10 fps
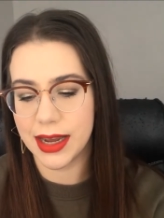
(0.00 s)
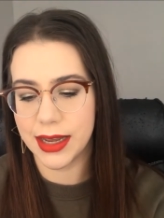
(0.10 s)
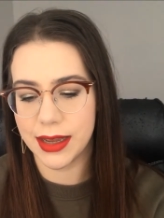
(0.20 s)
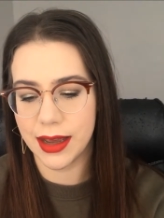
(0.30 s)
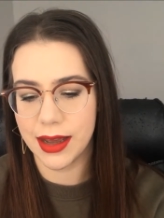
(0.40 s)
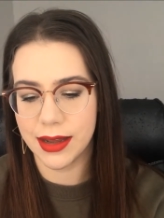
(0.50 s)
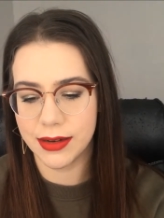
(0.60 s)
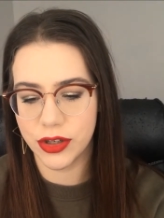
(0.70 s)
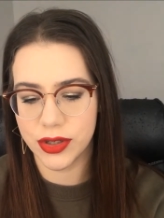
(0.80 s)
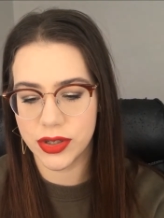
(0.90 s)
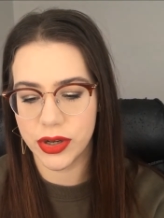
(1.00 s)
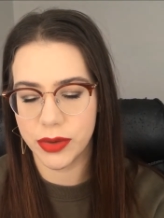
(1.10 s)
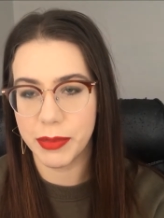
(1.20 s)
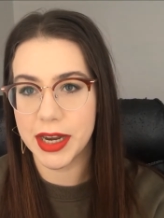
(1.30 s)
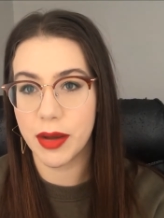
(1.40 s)
I just
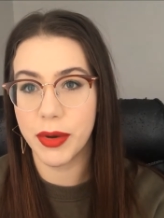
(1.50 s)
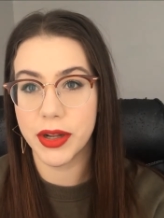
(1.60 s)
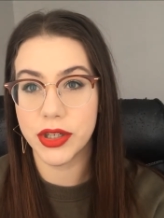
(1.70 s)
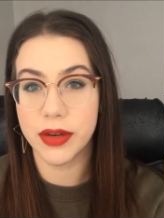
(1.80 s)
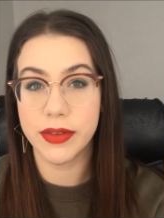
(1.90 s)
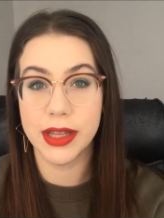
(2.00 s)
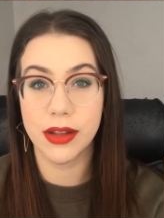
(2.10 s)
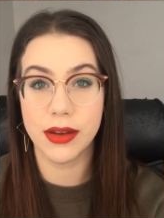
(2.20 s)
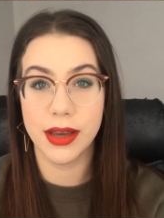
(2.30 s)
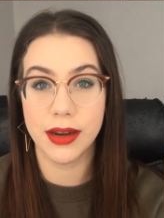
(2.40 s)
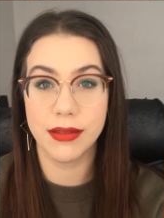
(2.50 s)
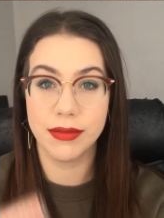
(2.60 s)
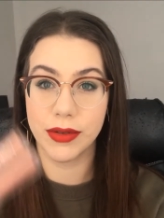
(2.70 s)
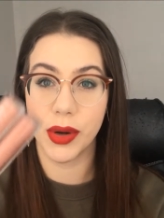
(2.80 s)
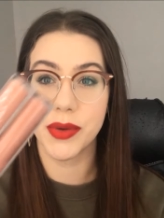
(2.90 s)
took my nail polish off and they look kind of
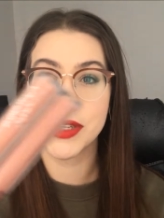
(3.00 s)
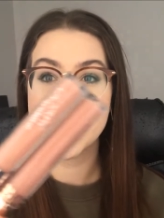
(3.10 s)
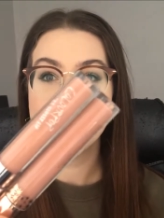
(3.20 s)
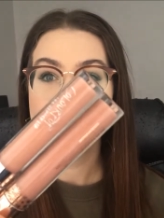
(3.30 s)
gross.